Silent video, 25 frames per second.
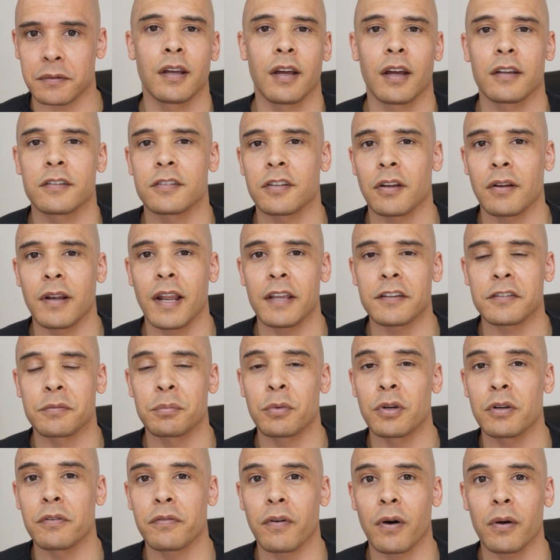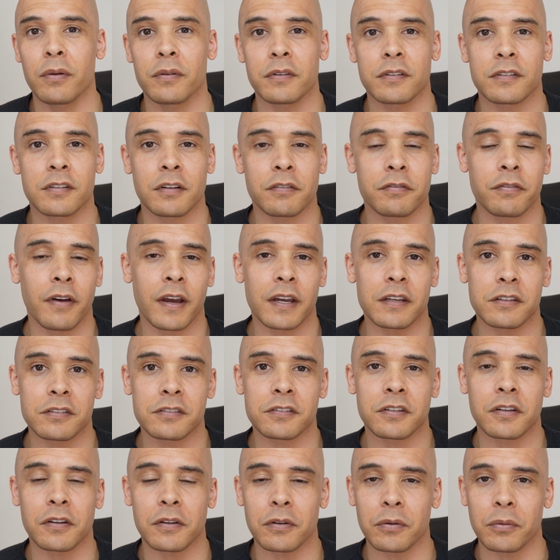And so let's move on to phase
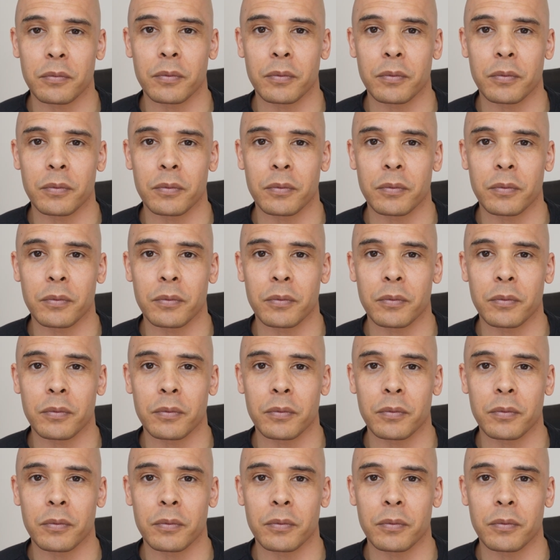two,